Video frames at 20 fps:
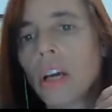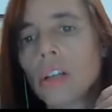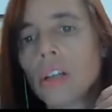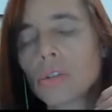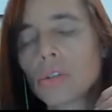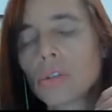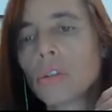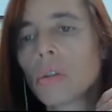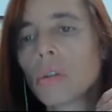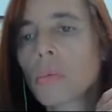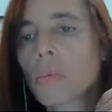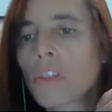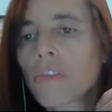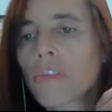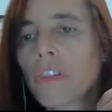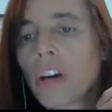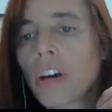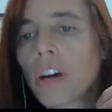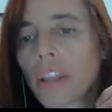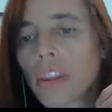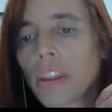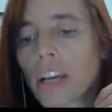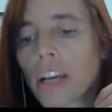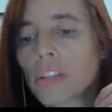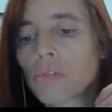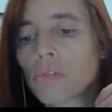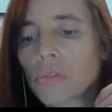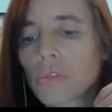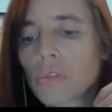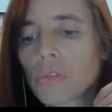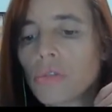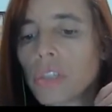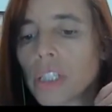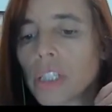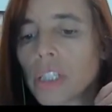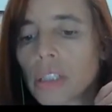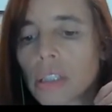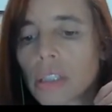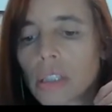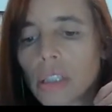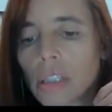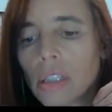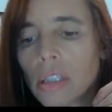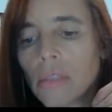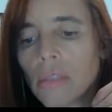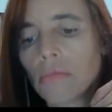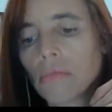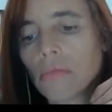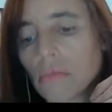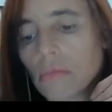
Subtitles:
So you will find that for really